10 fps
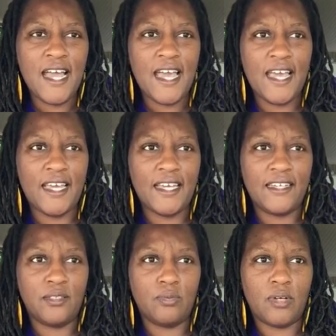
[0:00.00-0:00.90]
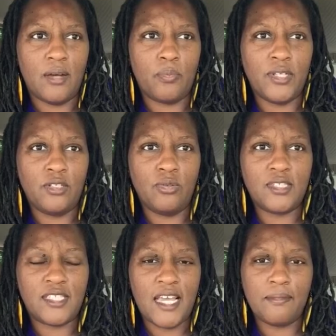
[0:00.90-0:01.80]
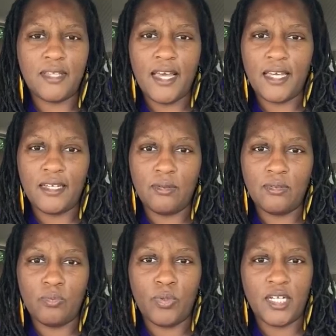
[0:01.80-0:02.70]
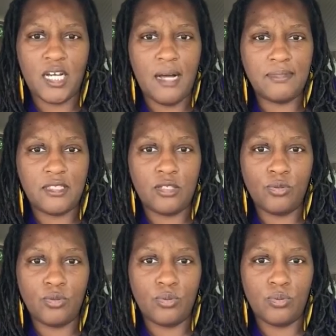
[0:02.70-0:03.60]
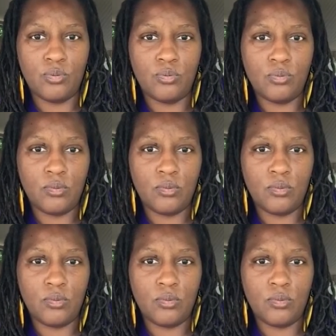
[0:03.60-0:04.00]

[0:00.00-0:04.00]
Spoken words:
And we do the same thing when it comes to